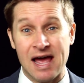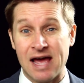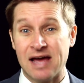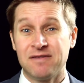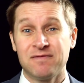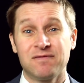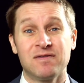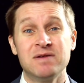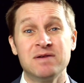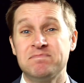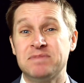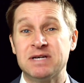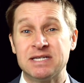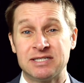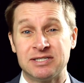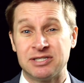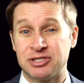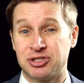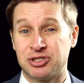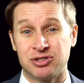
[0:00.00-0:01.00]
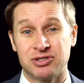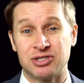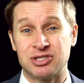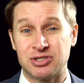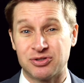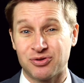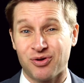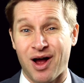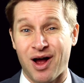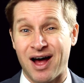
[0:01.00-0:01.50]
Every business should
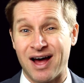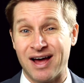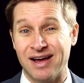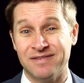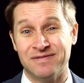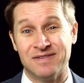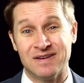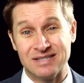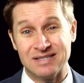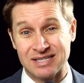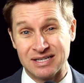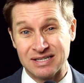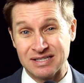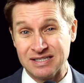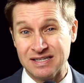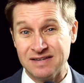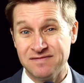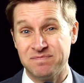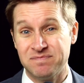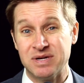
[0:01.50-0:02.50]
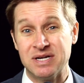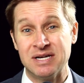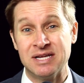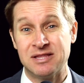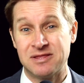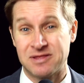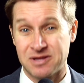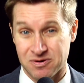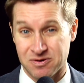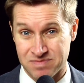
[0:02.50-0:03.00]
strive to live
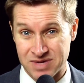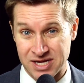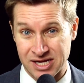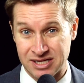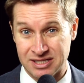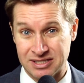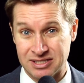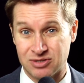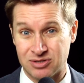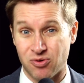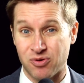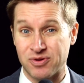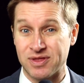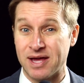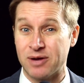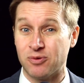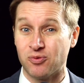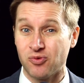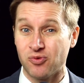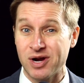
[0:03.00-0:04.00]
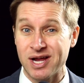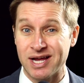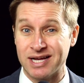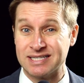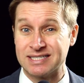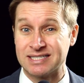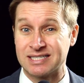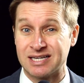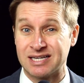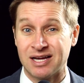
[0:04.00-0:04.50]
beneath their means or they
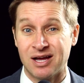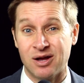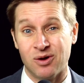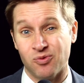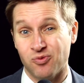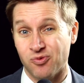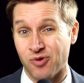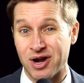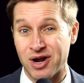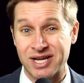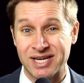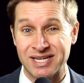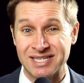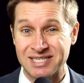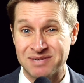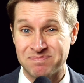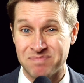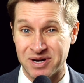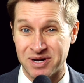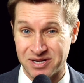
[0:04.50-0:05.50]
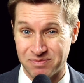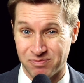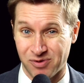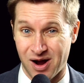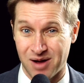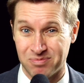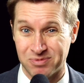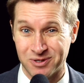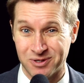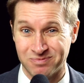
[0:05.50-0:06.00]
risk running into money
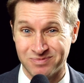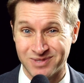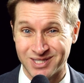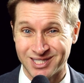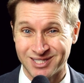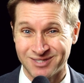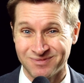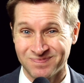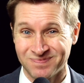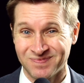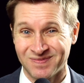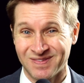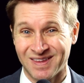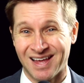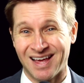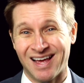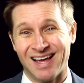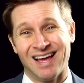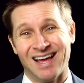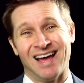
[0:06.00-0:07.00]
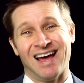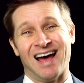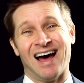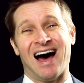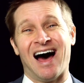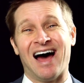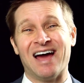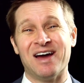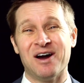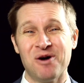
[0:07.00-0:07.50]
problems.
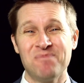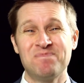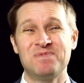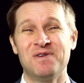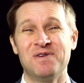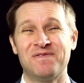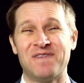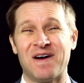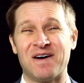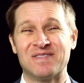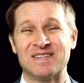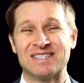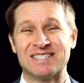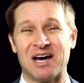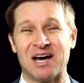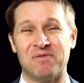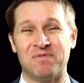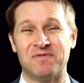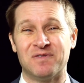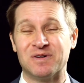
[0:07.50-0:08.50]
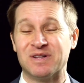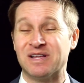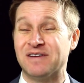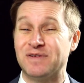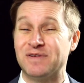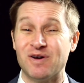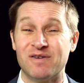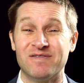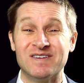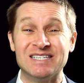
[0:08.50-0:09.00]
I hope you found this helpful.
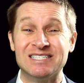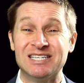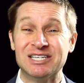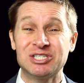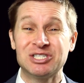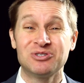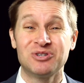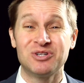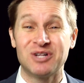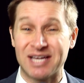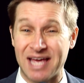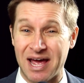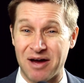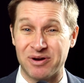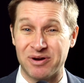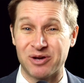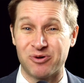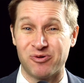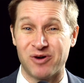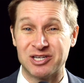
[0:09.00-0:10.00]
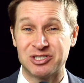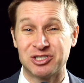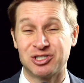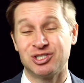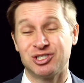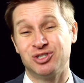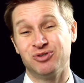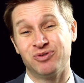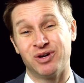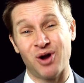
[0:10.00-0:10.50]
If you have additional accounting
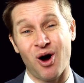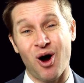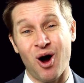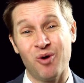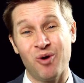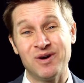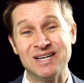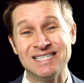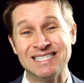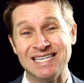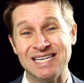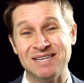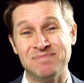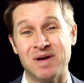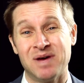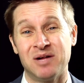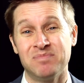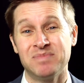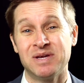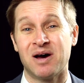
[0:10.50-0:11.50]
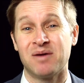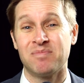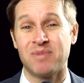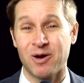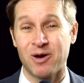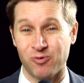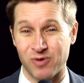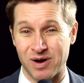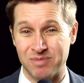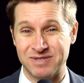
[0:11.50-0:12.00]
questions, you can always email me on
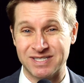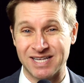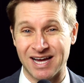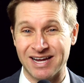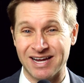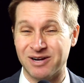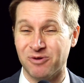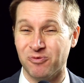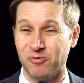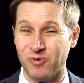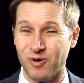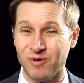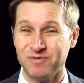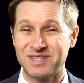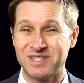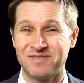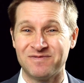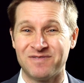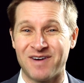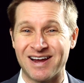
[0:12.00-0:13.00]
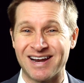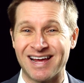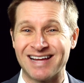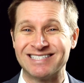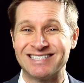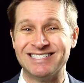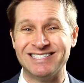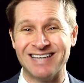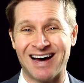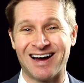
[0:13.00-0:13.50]
my website,
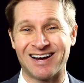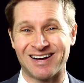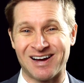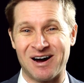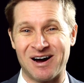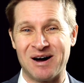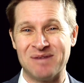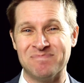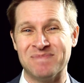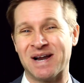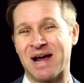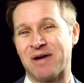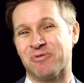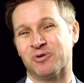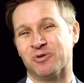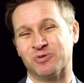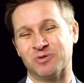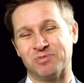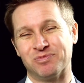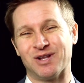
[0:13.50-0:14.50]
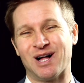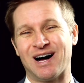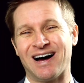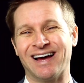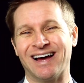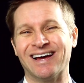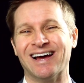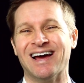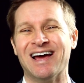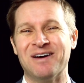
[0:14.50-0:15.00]
wolvesandfinance.com, and I will
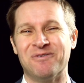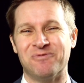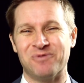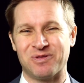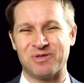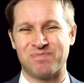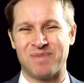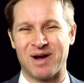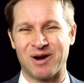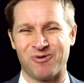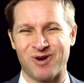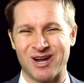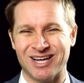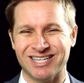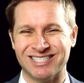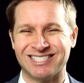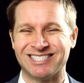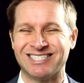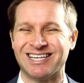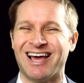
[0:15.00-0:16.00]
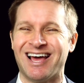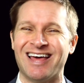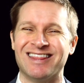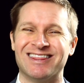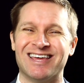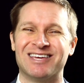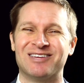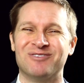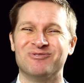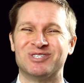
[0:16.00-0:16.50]
reply with my rates.
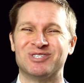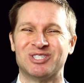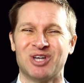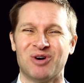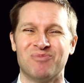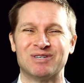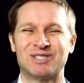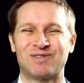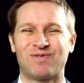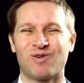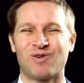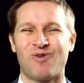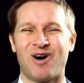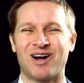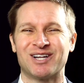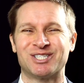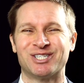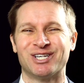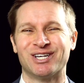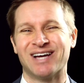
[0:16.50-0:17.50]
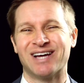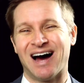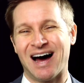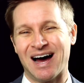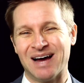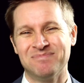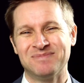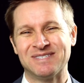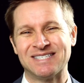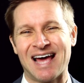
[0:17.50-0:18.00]
Thank you so much for watching.
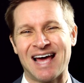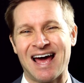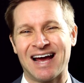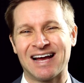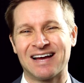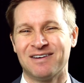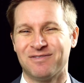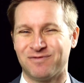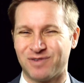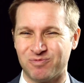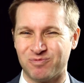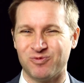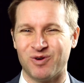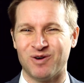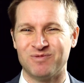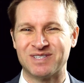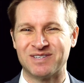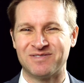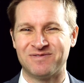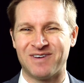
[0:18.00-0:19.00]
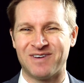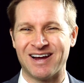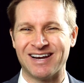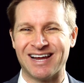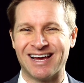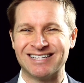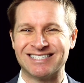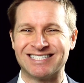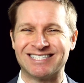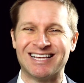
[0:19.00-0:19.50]
I'm Zach from Wolves and
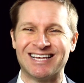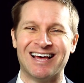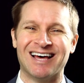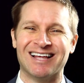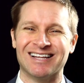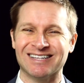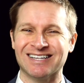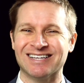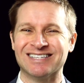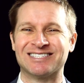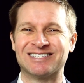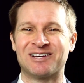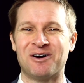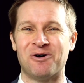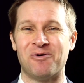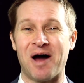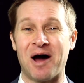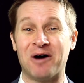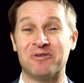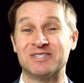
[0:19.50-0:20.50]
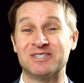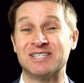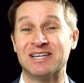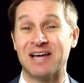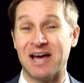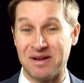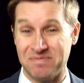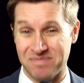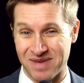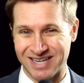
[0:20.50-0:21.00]
Finance. Let's go out
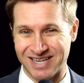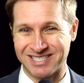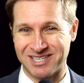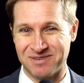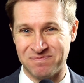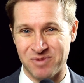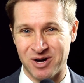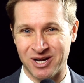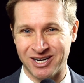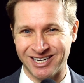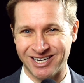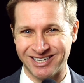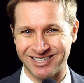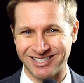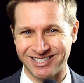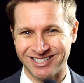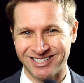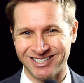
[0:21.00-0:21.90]
and make some money.